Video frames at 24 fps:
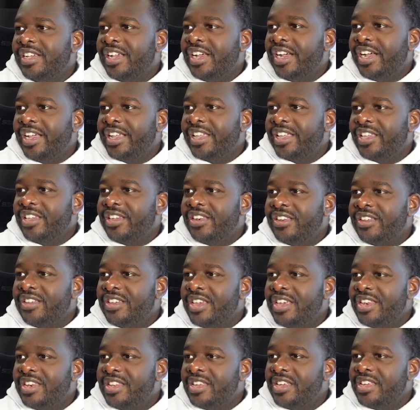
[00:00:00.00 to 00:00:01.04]
I get it,
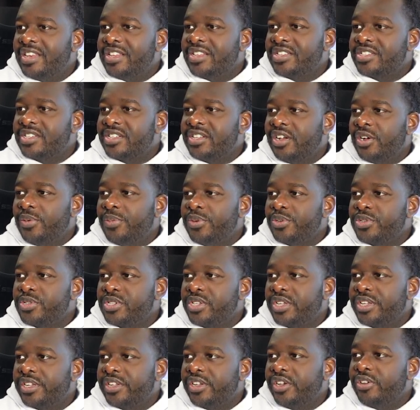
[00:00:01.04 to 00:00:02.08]
and it's almost
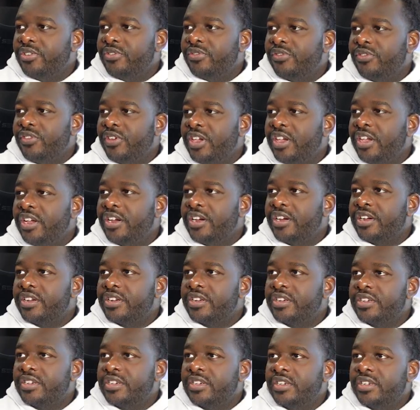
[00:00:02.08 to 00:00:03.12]
like unfair
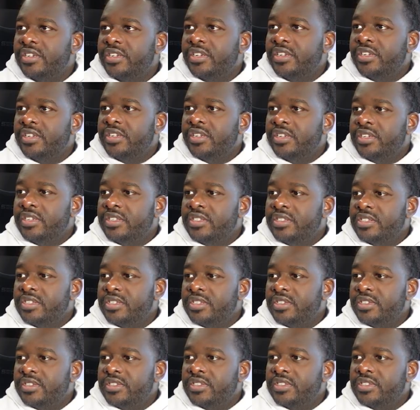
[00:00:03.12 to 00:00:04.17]

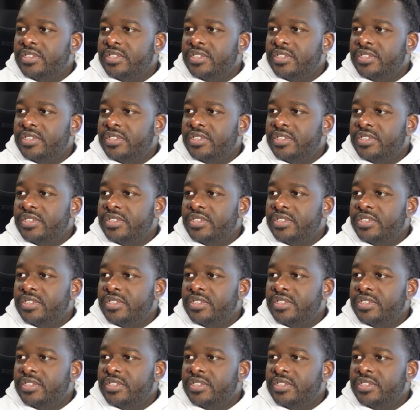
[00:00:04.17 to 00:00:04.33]
to